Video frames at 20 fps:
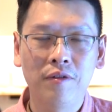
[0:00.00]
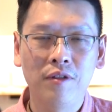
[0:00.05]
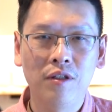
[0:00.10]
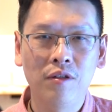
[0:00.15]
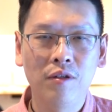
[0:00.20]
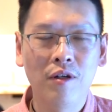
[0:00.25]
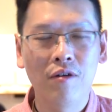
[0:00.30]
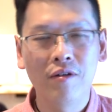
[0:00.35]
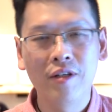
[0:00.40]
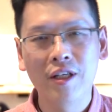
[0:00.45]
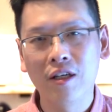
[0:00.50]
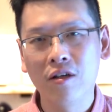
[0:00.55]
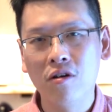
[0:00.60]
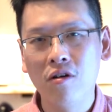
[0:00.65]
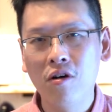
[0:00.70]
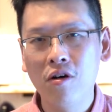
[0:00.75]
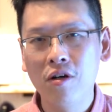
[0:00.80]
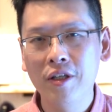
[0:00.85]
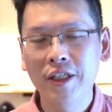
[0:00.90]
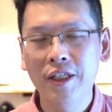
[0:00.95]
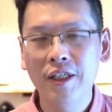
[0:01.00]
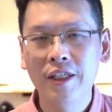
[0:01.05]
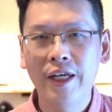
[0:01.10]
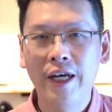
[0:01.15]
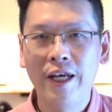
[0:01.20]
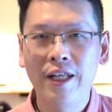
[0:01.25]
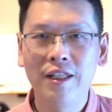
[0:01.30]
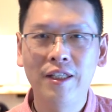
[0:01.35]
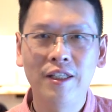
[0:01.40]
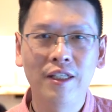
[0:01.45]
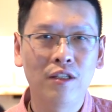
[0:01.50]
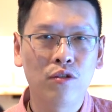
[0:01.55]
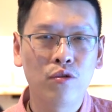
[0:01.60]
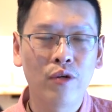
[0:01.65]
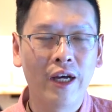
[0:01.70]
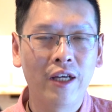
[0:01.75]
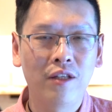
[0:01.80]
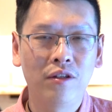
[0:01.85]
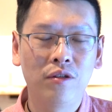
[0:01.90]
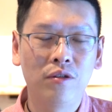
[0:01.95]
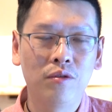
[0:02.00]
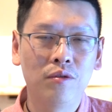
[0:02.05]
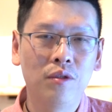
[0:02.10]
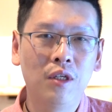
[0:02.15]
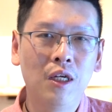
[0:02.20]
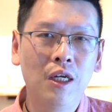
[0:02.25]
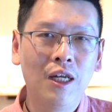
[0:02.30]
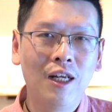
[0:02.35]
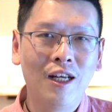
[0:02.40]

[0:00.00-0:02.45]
in order and try to